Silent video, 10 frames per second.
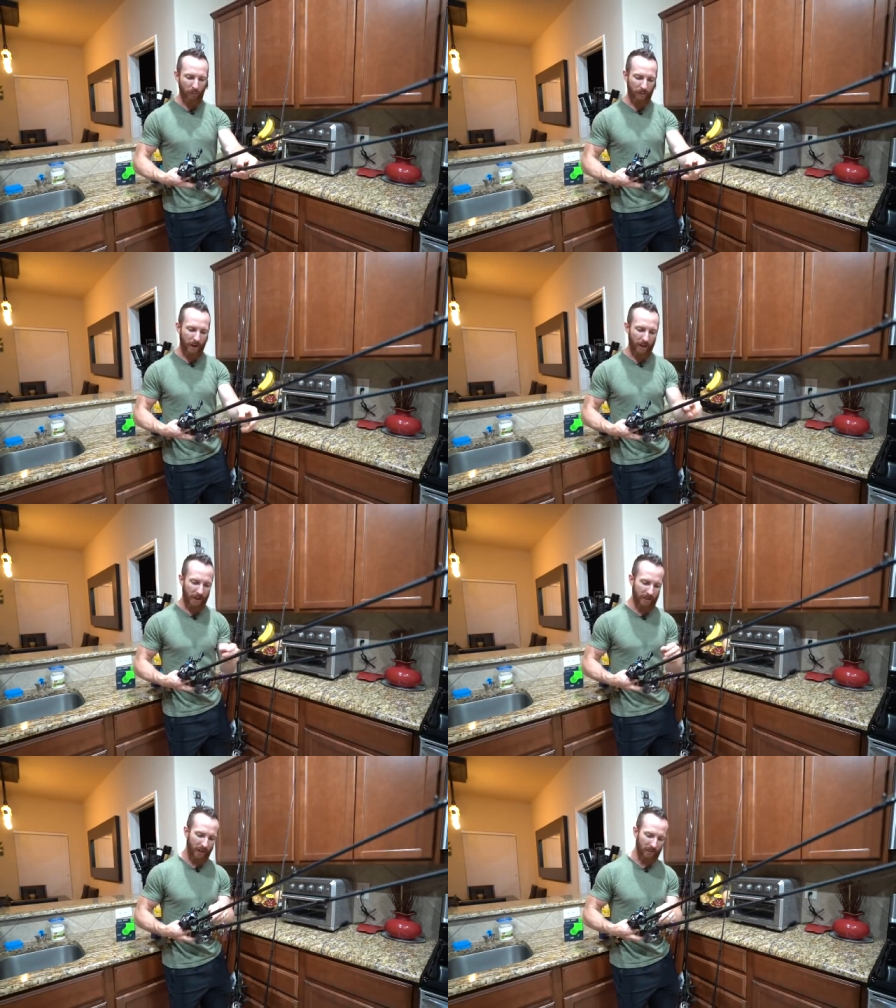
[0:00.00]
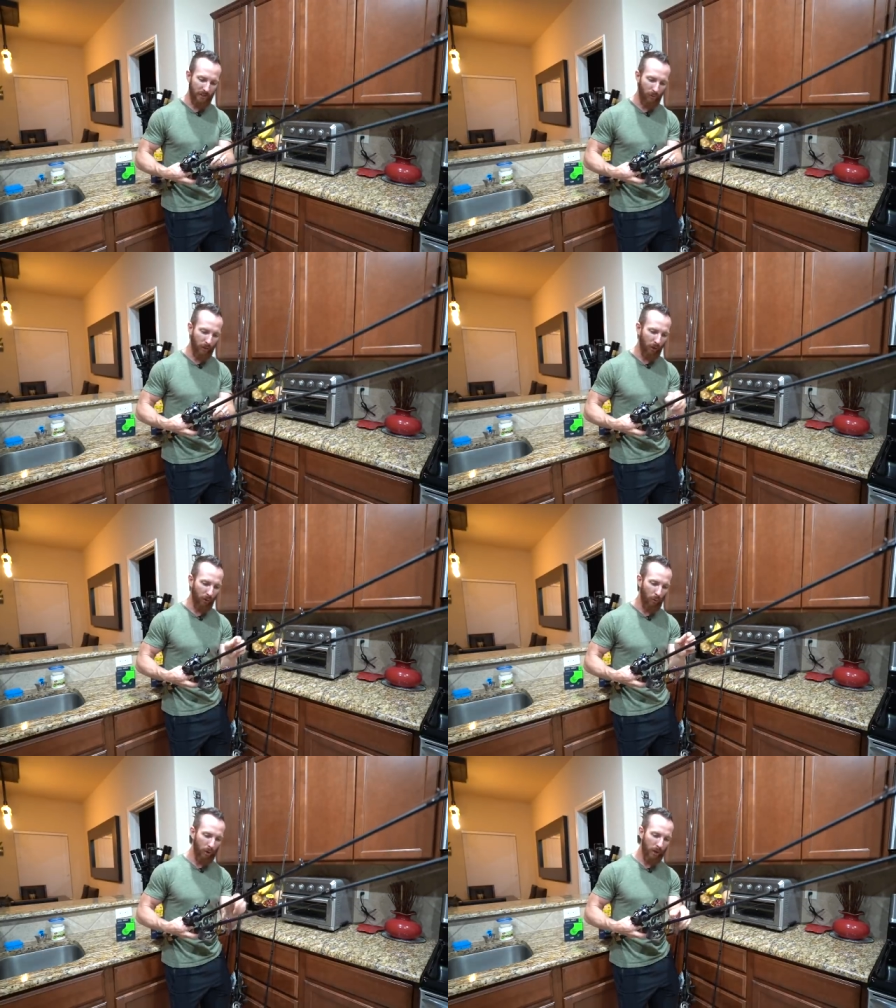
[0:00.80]
We've got a Texas rig
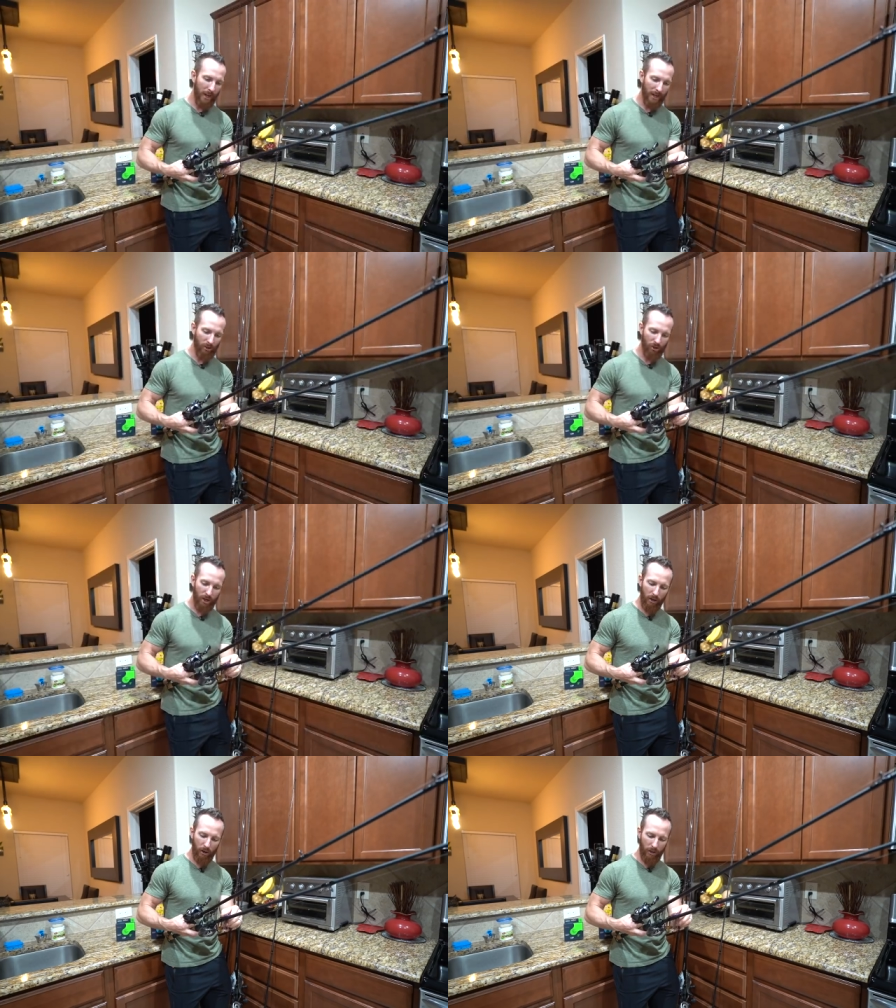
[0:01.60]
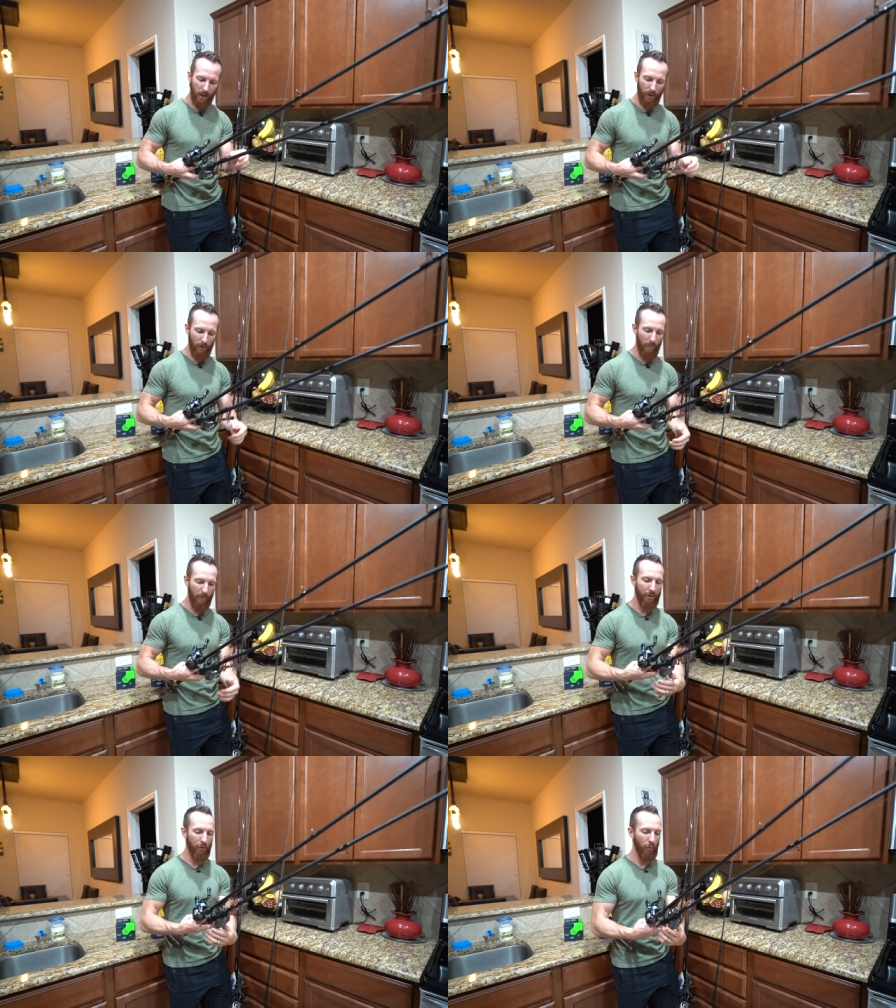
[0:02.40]
on one, a jig on the other,
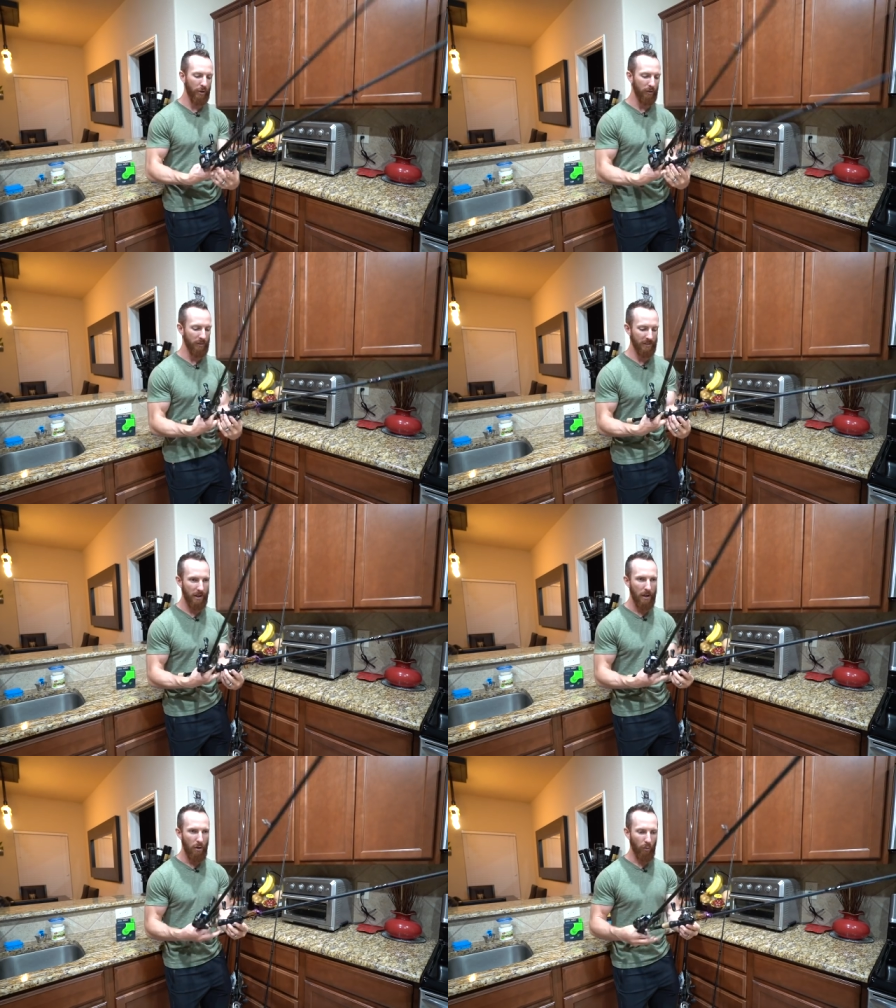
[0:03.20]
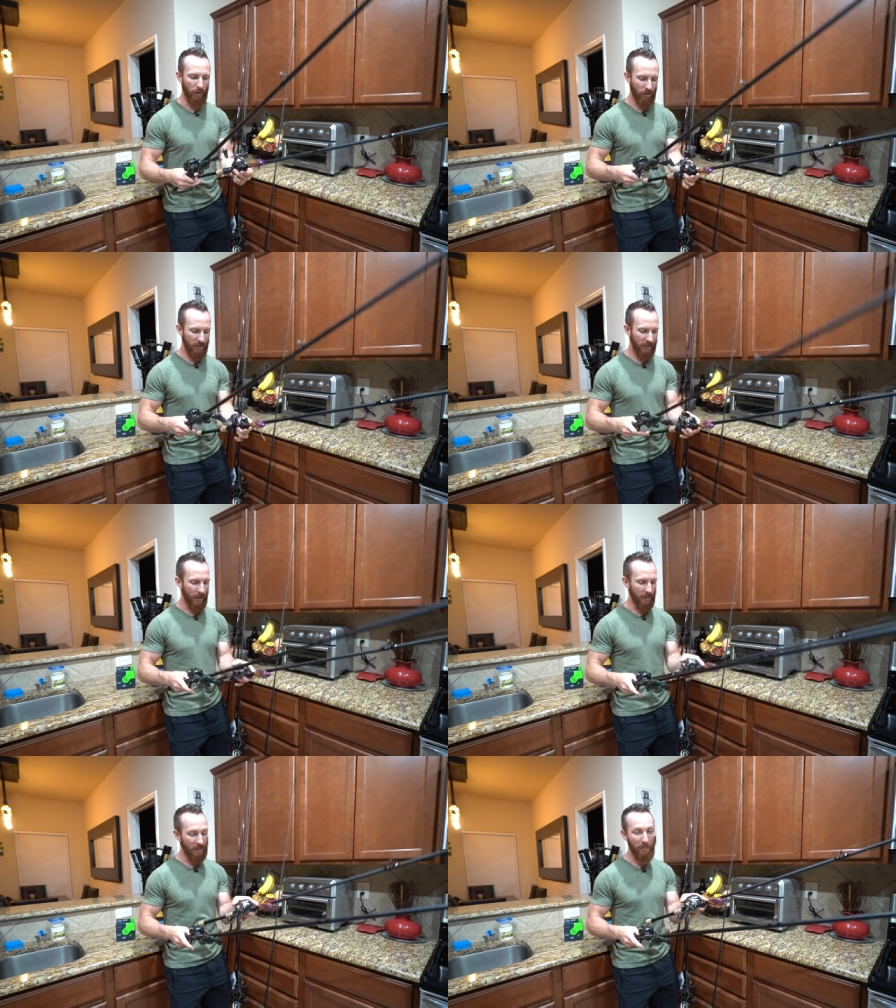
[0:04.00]
but the reels, we just
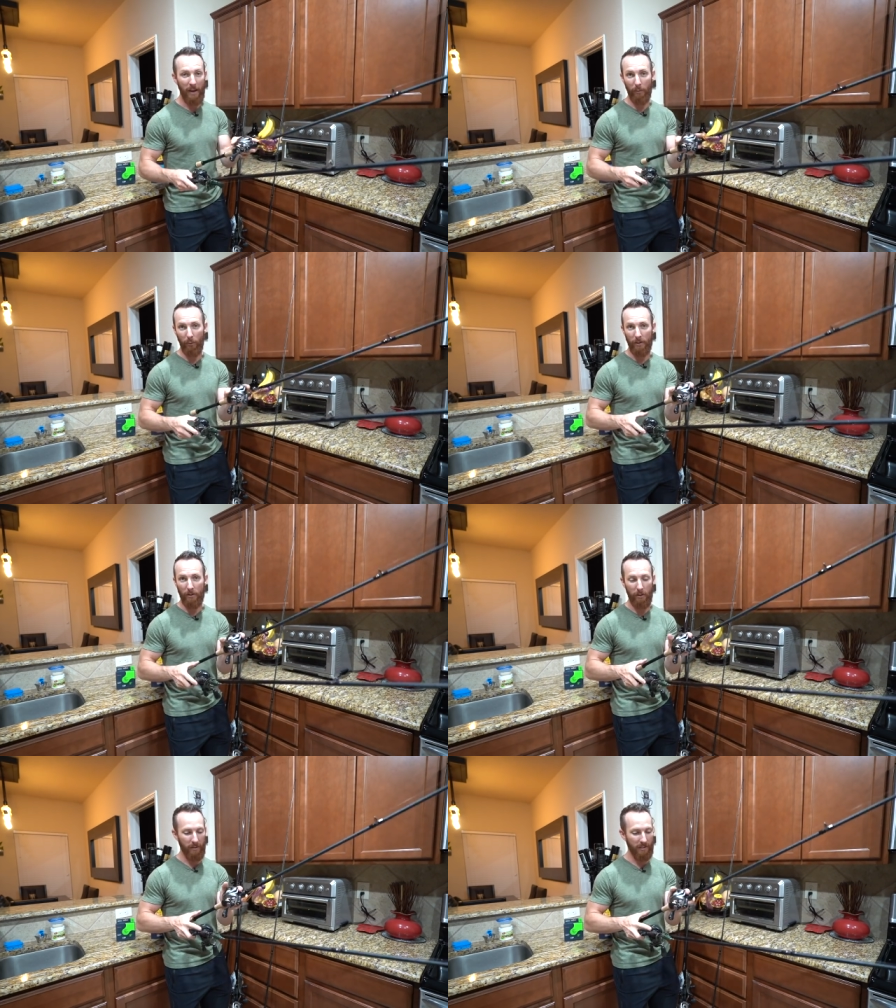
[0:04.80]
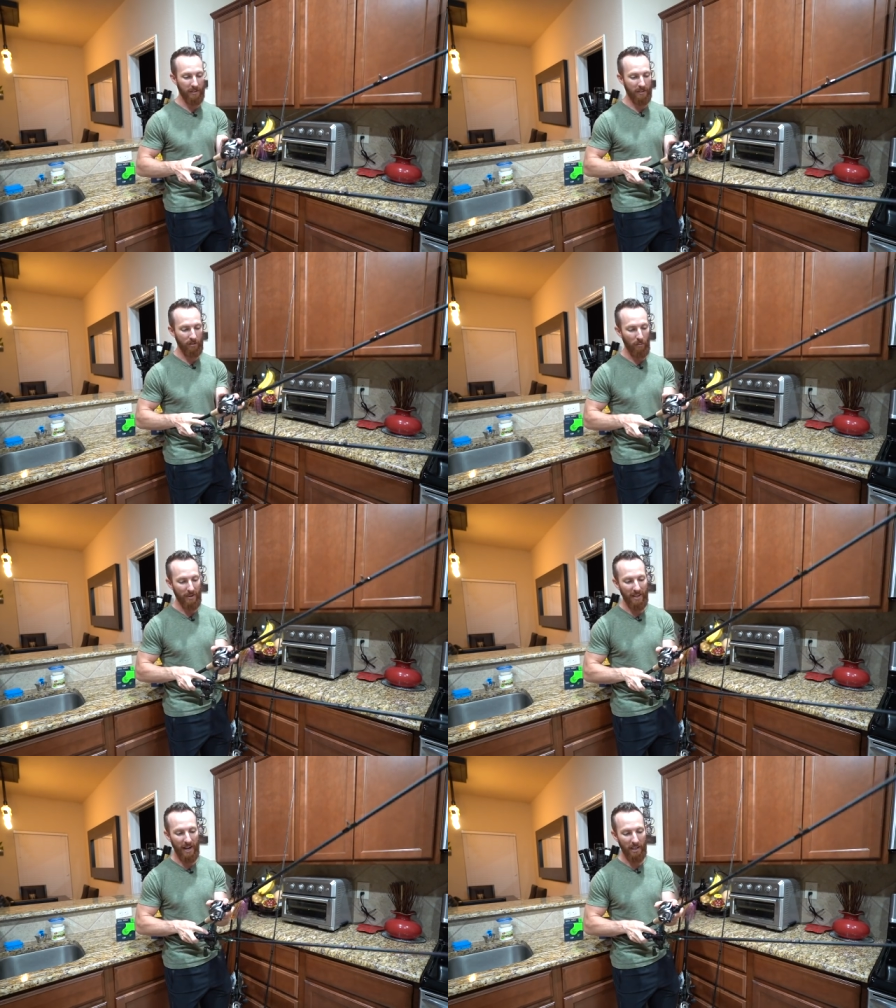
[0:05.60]
got this bad boy service. This is our
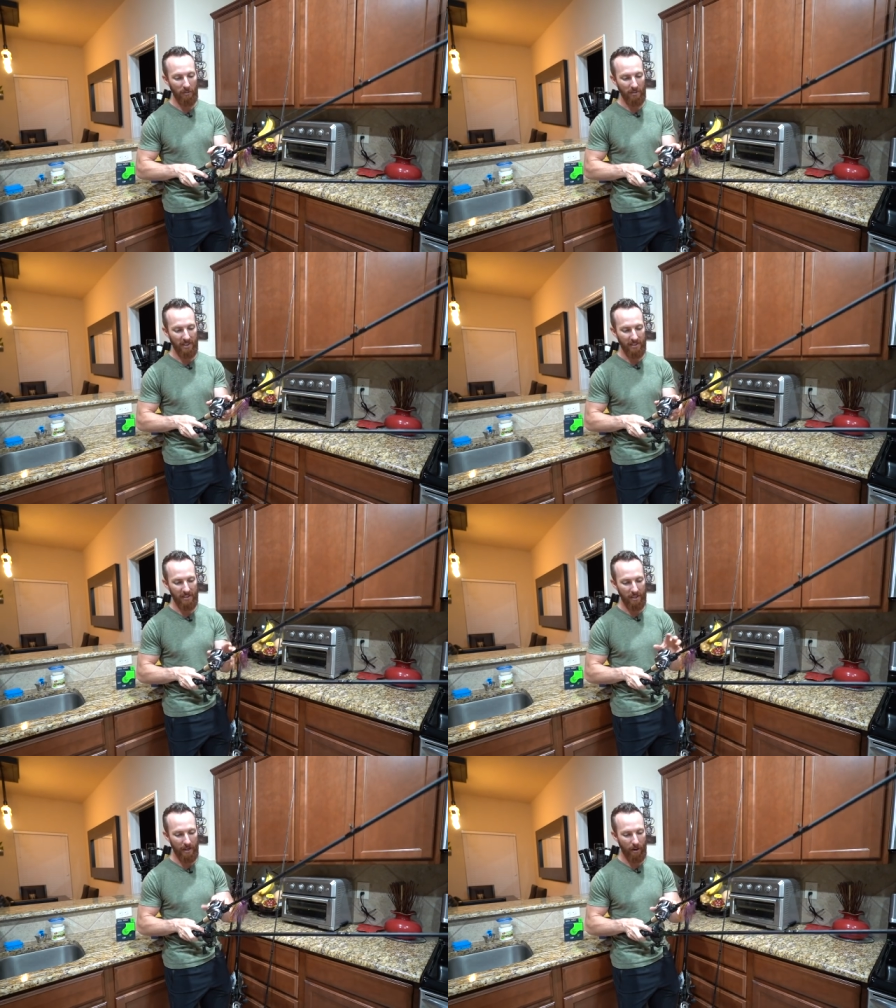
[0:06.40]
Metanium DC,